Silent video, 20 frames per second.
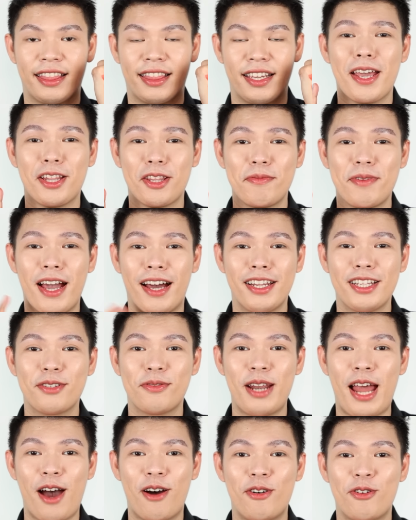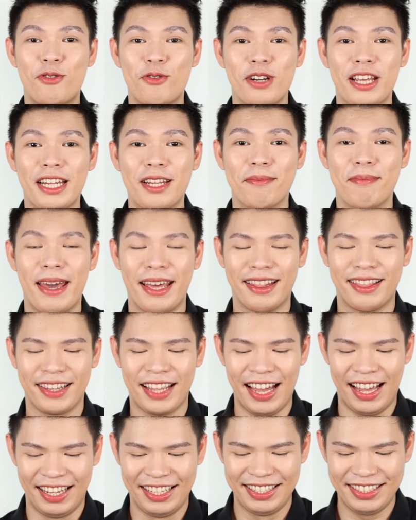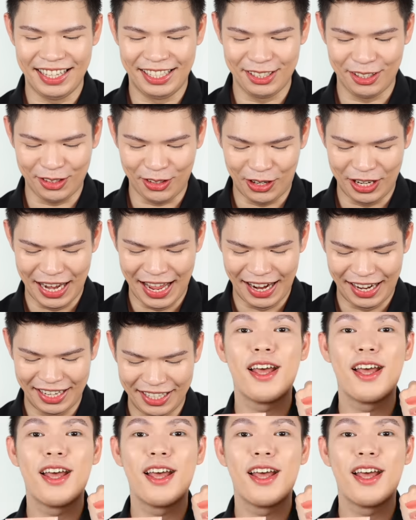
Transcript: And to be honest, wala akong kulay na bet, guys. Totoo lang.